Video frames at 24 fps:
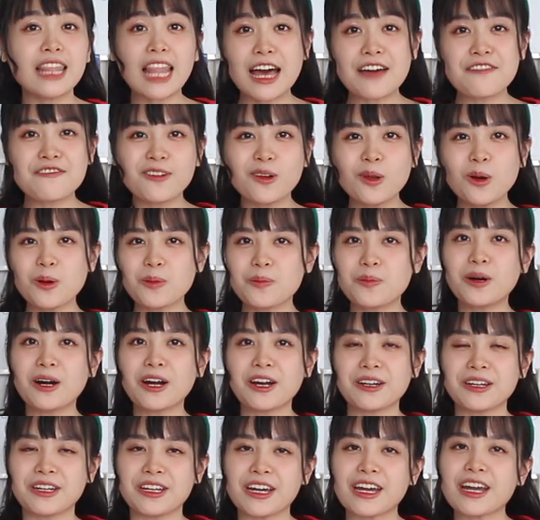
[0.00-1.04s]
lifelong
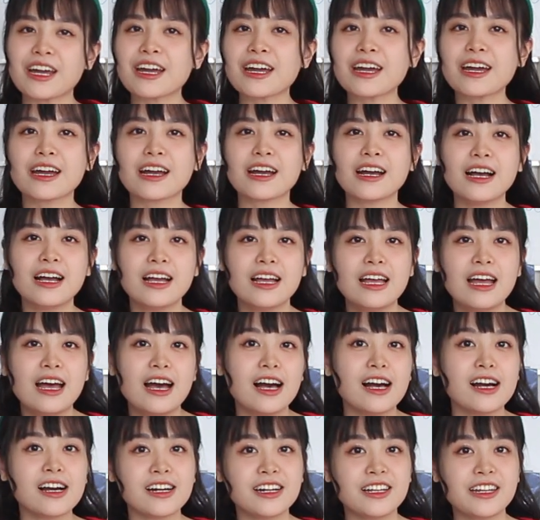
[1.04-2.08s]
partner,
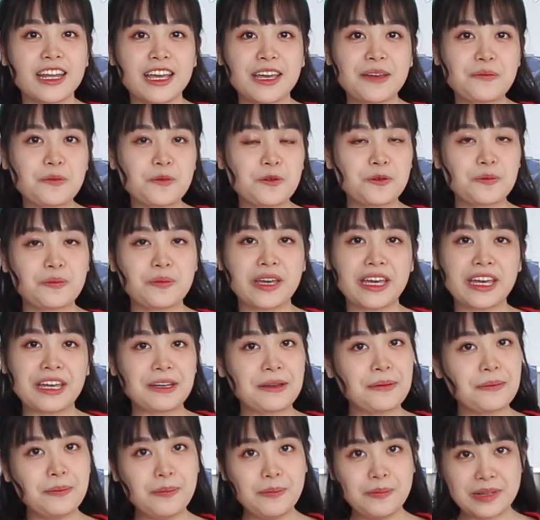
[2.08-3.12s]
her name would be